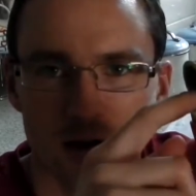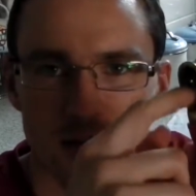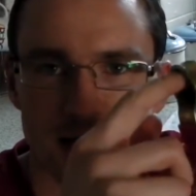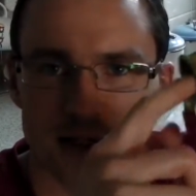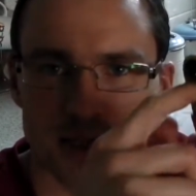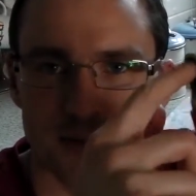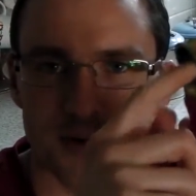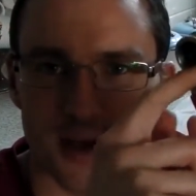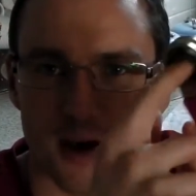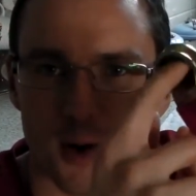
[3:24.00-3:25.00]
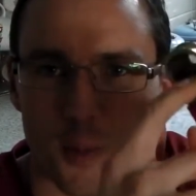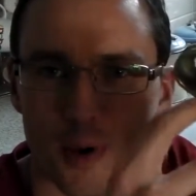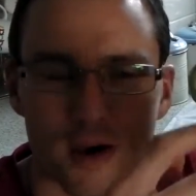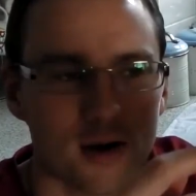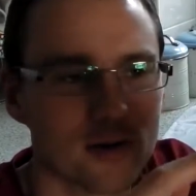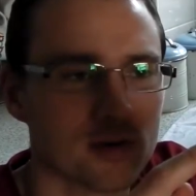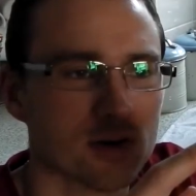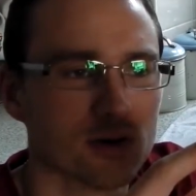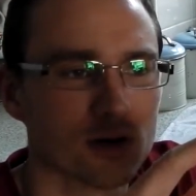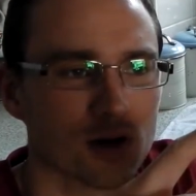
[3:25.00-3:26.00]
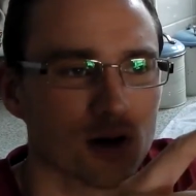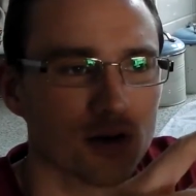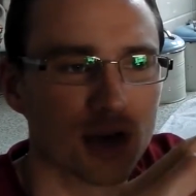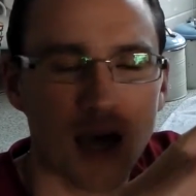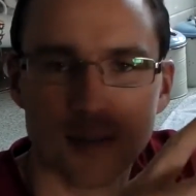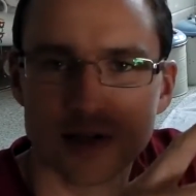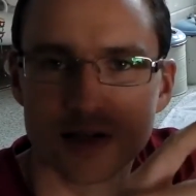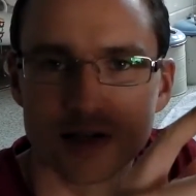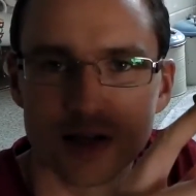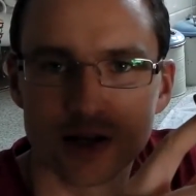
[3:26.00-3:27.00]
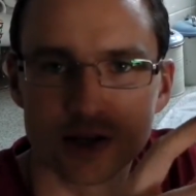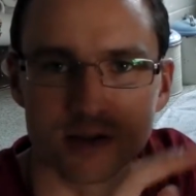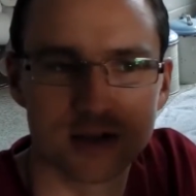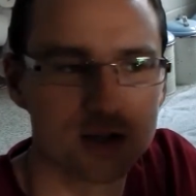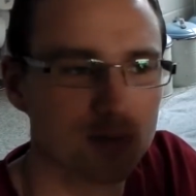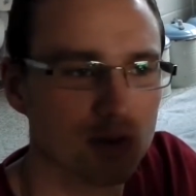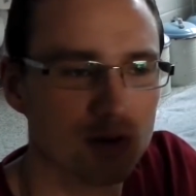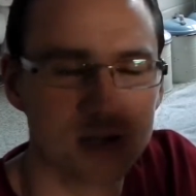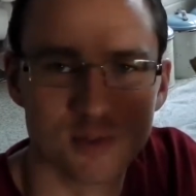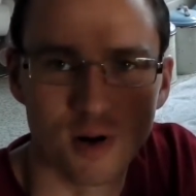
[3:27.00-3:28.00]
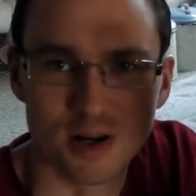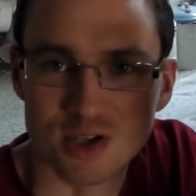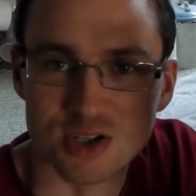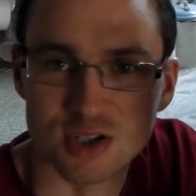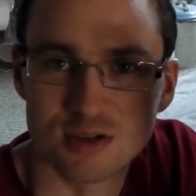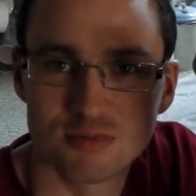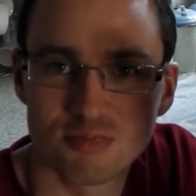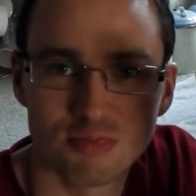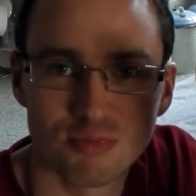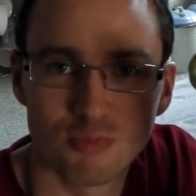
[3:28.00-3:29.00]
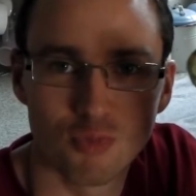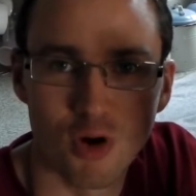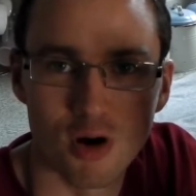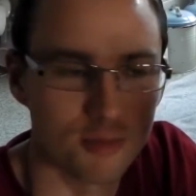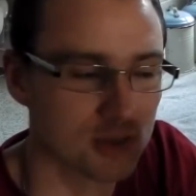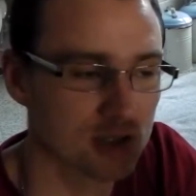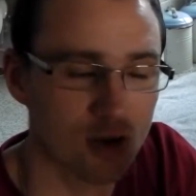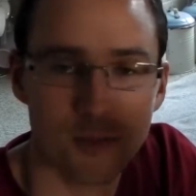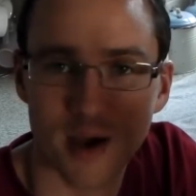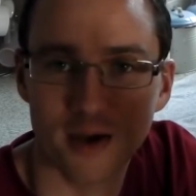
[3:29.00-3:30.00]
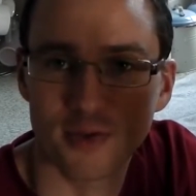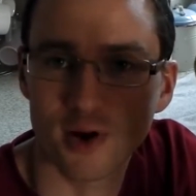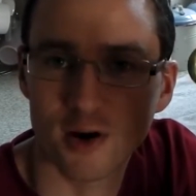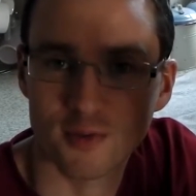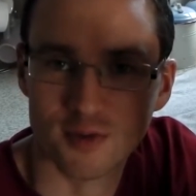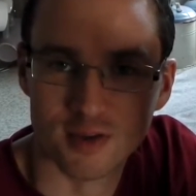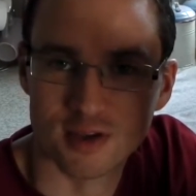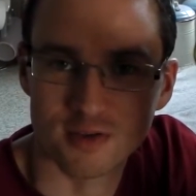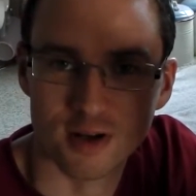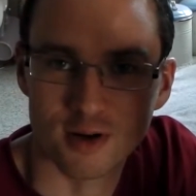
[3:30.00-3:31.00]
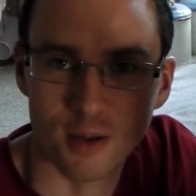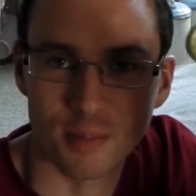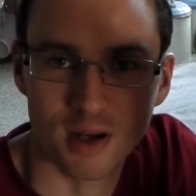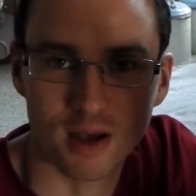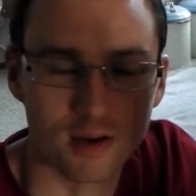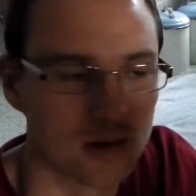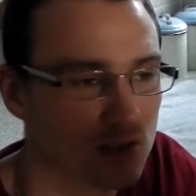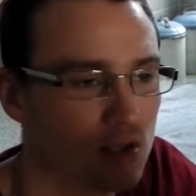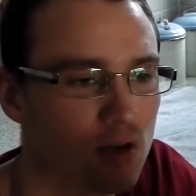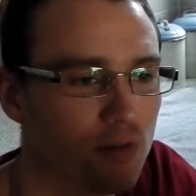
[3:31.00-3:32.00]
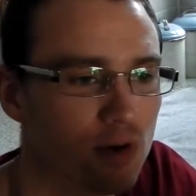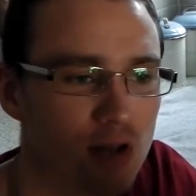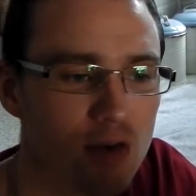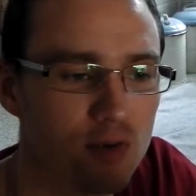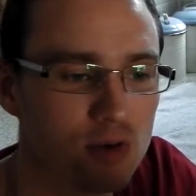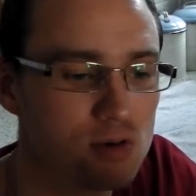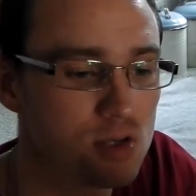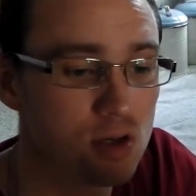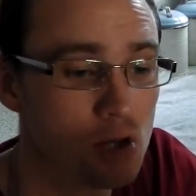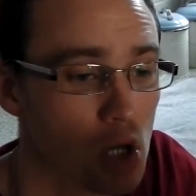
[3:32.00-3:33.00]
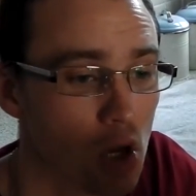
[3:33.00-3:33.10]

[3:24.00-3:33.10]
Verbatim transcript: that chamfered out a lot better, and the kind of the cap sits in there just nice. But this one is just wrong. I'm just so bad that after I've done this video, I'm going to bin it anyway because I don't think I'd ever use it